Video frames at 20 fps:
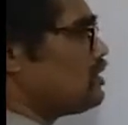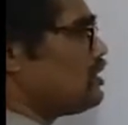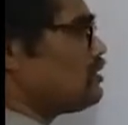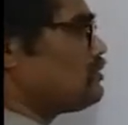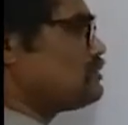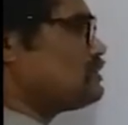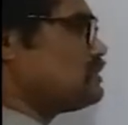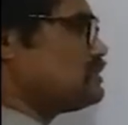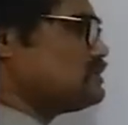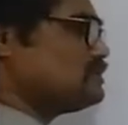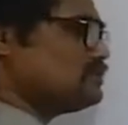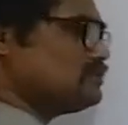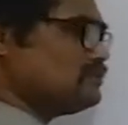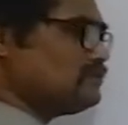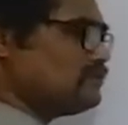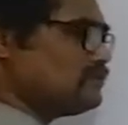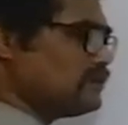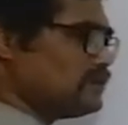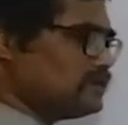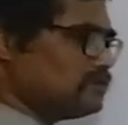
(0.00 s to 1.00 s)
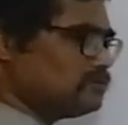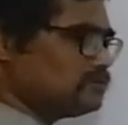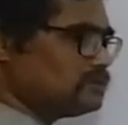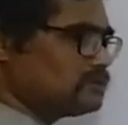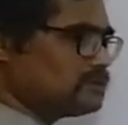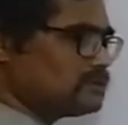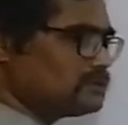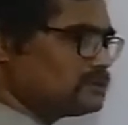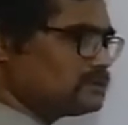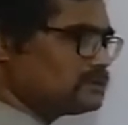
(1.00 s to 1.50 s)
Options you will find
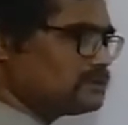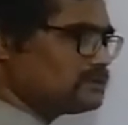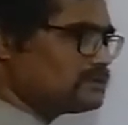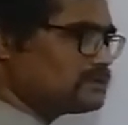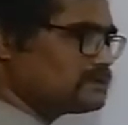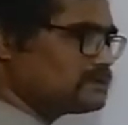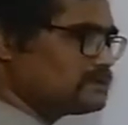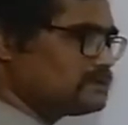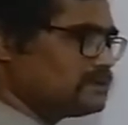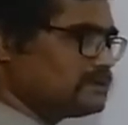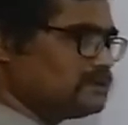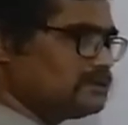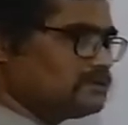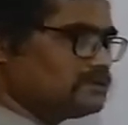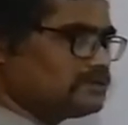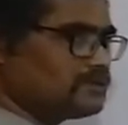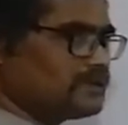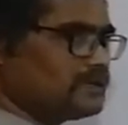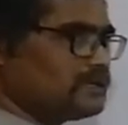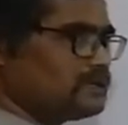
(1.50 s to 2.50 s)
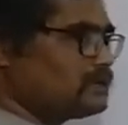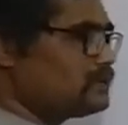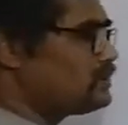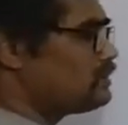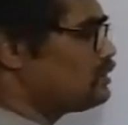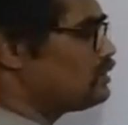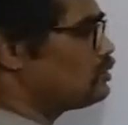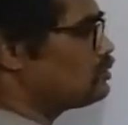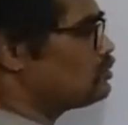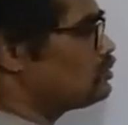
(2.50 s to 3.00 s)
over there. Just see the trick
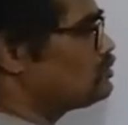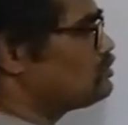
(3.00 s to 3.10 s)
how